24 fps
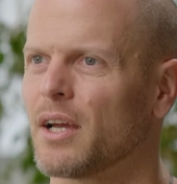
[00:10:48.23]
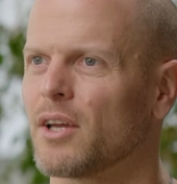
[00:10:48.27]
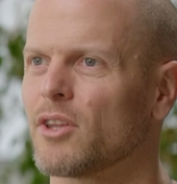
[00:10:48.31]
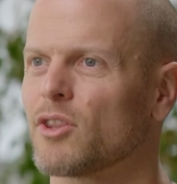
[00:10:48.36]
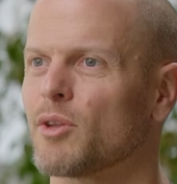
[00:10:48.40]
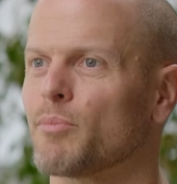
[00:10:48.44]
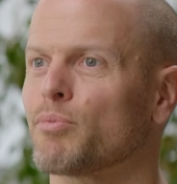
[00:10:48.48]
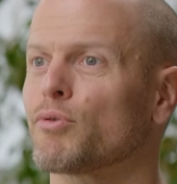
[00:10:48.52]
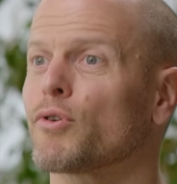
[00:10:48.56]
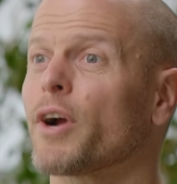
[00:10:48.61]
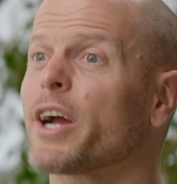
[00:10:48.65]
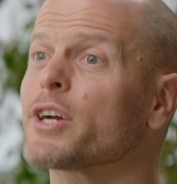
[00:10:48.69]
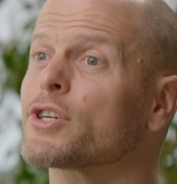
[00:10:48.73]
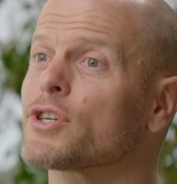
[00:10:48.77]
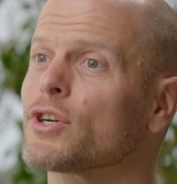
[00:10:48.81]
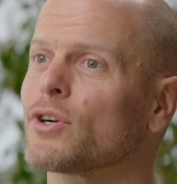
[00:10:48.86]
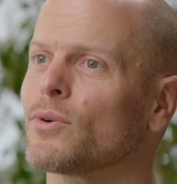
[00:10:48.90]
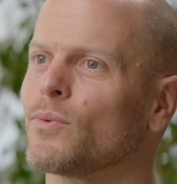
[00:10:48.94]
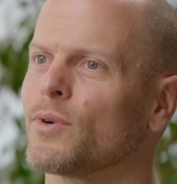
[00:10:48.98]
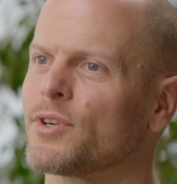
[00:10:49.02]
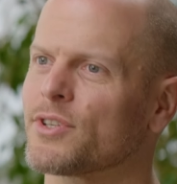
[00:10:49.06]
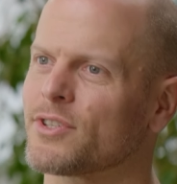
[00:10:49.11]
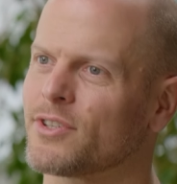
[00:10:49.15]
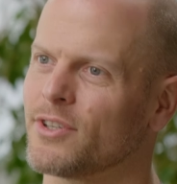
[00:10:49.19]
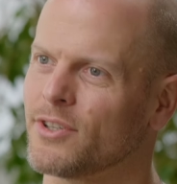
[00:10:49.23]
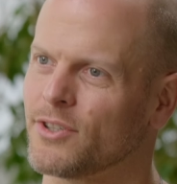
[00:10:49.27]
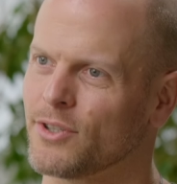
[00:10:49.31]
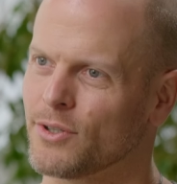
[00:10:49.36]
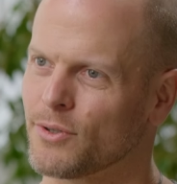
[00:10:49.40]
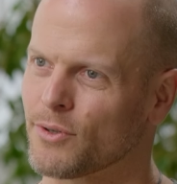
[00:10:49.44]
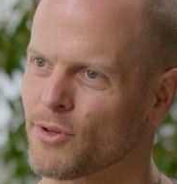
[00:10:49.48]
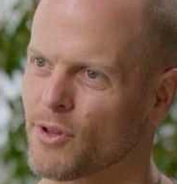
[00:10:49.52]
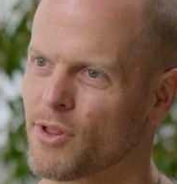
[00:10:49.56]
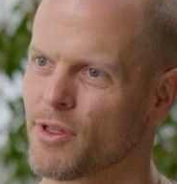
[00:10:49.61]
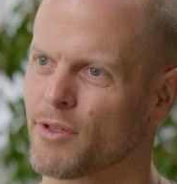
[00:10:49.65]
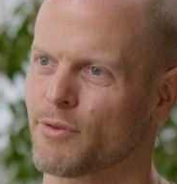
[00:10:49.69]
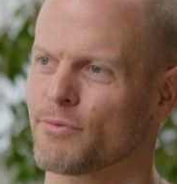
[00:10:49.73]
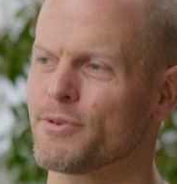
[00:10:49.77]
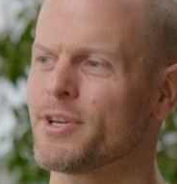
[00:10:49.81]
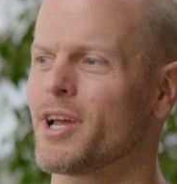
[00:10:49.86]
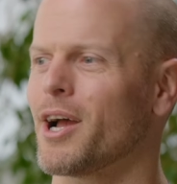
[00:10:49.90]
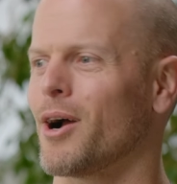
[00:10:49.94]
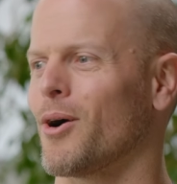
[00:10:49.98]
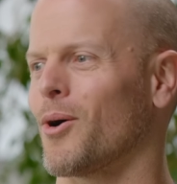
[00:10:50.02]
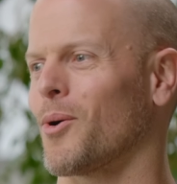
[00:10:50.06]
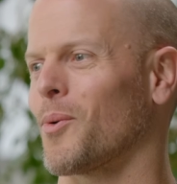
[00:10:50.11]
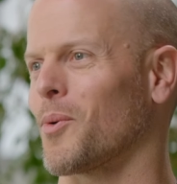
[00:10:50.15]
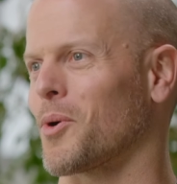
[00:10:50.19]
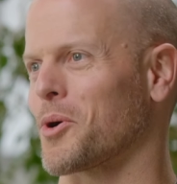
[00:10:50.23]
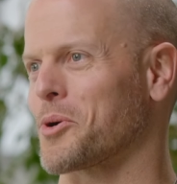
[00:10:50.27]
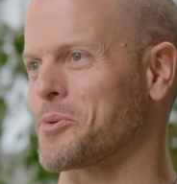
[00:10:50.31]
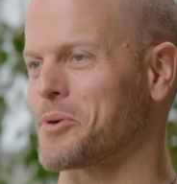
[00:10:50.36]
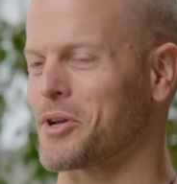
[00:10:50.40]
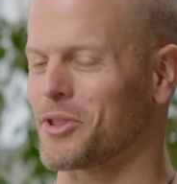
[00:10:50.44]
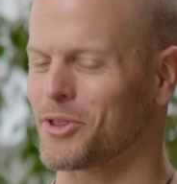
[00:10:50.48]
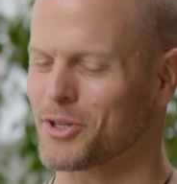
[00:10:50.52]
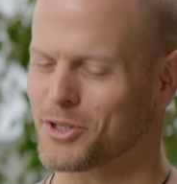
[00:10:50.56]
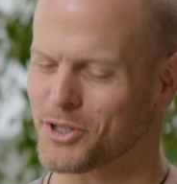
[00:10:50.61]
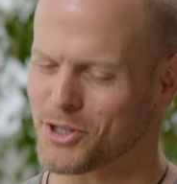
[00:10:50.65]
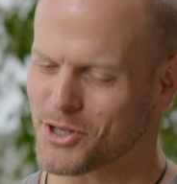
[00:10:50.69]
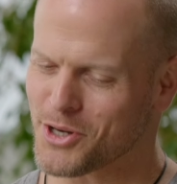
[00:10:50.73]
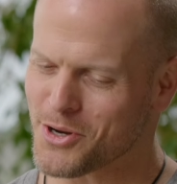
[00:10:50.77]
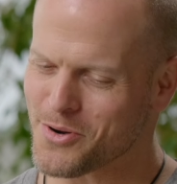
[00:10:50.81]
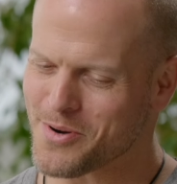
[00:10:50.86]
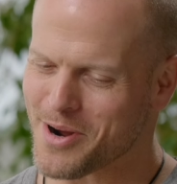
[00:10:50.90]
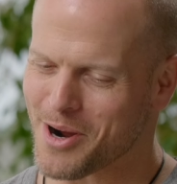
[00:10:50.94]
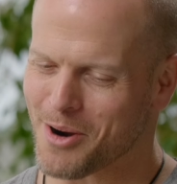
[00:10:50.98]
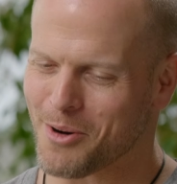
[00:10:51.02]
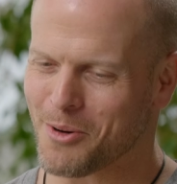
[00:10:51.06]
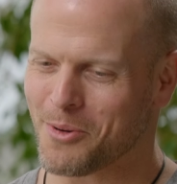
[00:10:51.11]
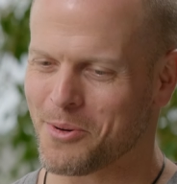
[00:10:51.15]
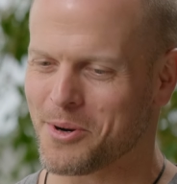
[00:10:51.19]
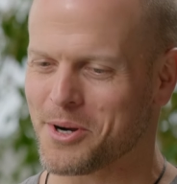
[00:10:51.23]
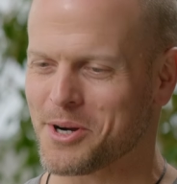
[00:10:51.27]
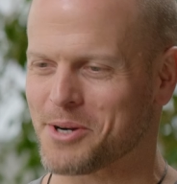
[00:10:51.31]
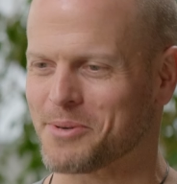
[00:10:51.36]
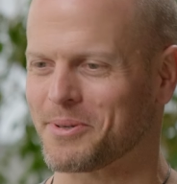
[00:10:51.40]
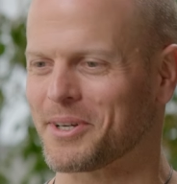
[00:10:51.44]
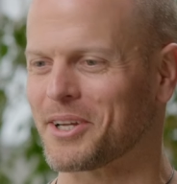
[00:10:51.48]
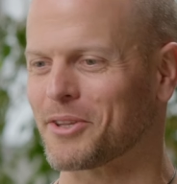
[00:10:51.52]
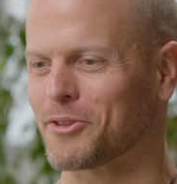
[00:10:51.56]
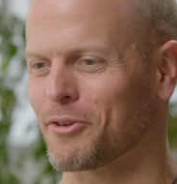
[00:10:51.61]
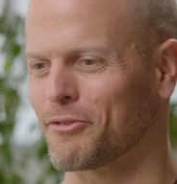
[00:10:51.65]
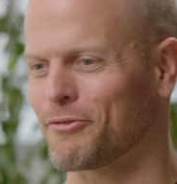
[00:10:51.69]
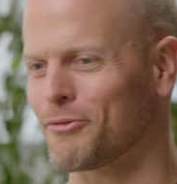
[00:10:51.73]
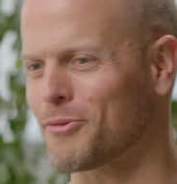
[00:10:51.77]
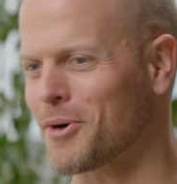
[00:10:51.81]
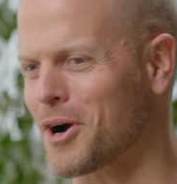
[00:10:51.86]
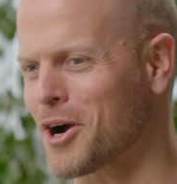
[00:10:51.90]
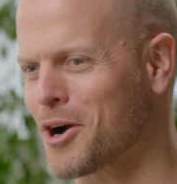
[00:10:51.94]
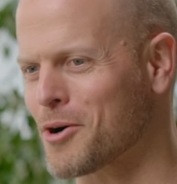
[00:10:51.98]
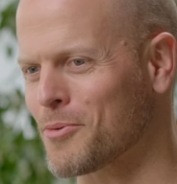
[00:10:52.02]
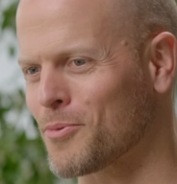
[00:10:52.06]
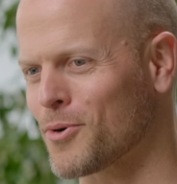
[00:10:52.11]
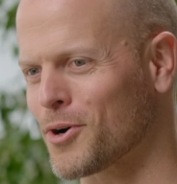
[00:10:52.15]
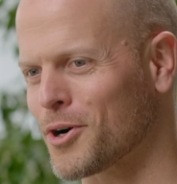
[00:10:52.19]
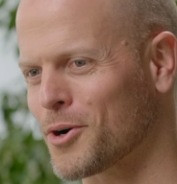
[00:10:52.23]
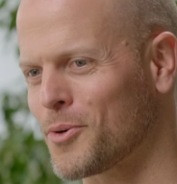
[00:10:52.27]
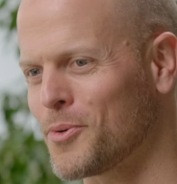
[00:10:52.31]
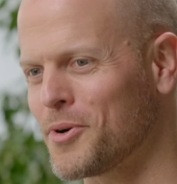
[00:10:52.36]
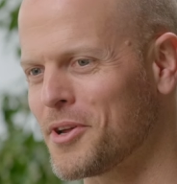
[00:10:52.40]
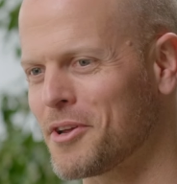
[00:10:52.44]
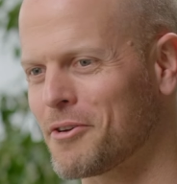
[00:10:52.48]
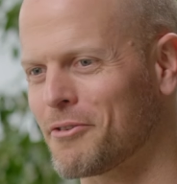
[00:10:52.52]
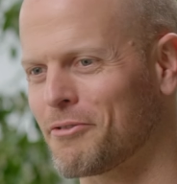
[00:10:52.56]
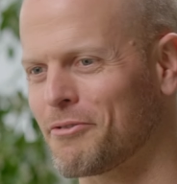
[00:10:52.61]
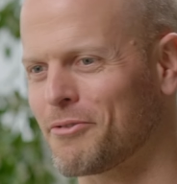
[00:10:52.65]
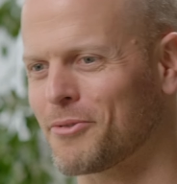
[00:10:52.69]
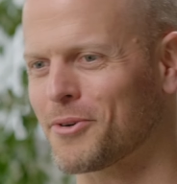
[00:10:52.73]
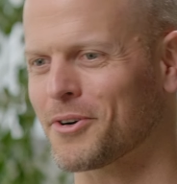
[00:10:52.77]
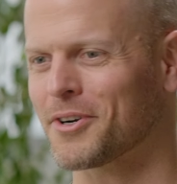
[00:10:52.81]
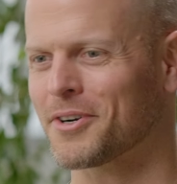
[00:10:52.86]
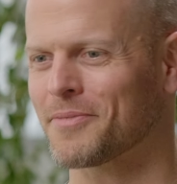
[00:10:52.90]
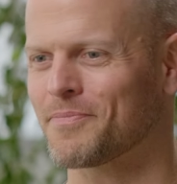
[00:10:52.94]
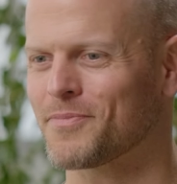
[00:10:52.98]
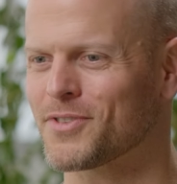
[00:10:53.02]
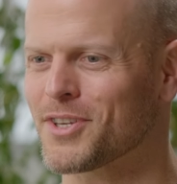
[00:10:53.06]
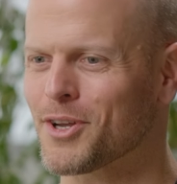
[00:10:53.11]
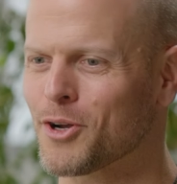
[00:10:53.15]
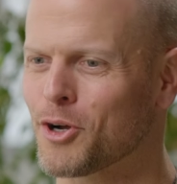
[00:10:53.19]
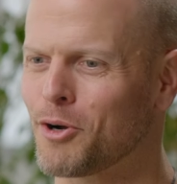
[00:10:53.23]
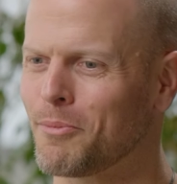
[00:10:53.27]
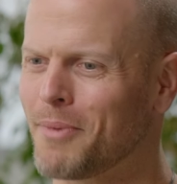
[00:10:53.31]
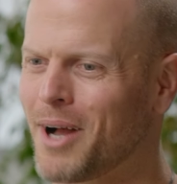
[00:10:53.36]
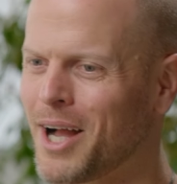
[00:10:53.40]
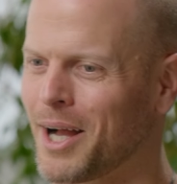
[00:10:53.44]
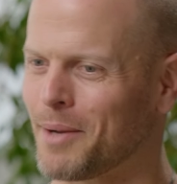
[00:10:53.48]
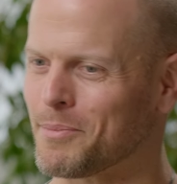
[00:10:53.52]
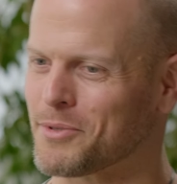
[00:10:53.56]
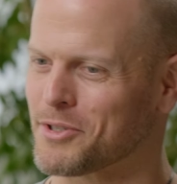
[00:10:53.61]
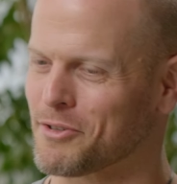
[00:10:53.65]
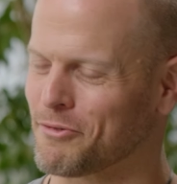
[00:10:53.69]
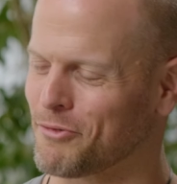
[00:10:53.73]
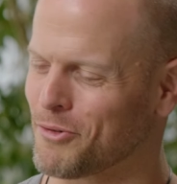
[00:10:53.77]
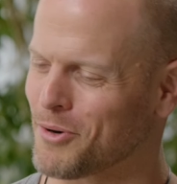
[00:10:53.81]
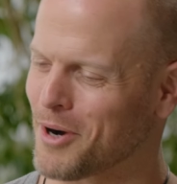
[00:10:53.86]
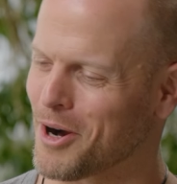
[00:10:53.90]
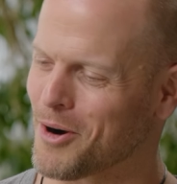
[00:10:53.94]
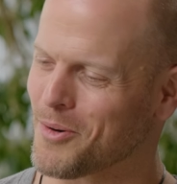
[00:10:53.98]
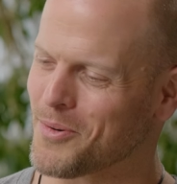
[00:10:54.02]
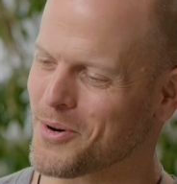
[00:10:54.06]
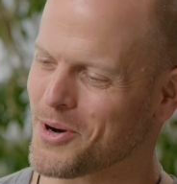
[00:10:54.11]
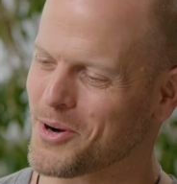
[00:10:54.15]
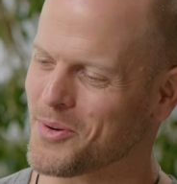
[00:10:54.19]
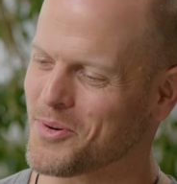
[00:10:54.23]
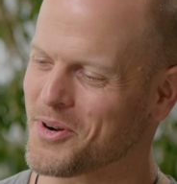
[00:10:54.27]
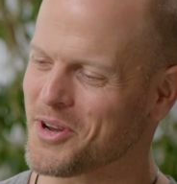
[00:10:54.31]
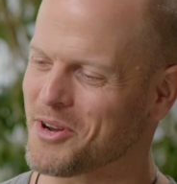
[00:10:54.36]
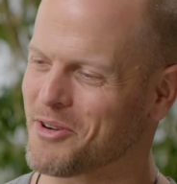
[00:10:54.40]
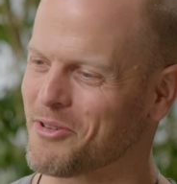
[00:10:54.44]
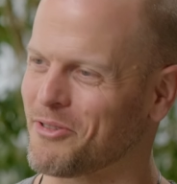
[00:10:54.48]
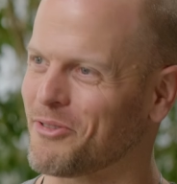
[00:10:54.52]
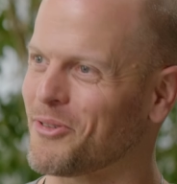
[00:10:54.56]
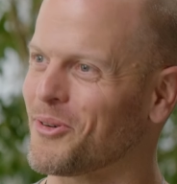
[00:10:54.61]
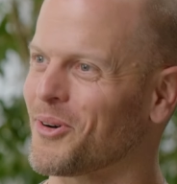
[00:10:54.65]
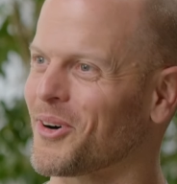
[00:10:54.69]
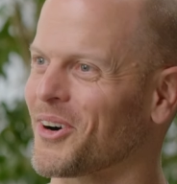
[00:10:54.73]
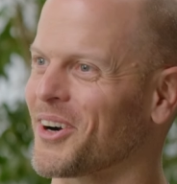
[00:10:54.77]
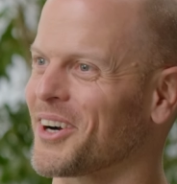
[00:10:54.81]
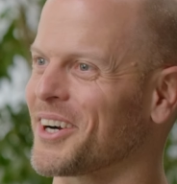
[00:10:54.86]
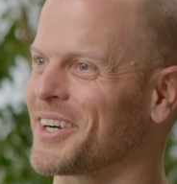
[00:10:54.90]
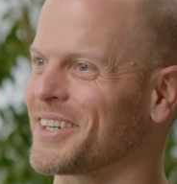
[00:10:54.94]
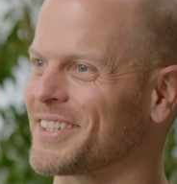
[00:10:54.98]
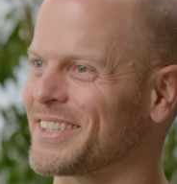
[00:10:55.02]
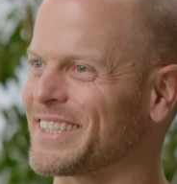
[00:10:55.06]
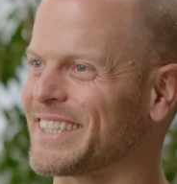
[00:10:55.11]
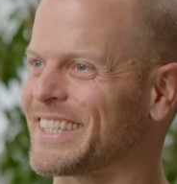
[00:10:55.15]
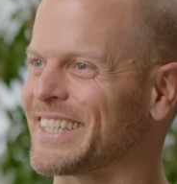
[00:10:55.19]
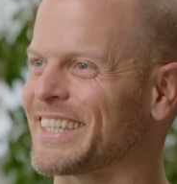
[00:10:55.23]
The pressure was to do the three hour work week, the two hour work week, the four hour work week for single moms, the four hour work week for right.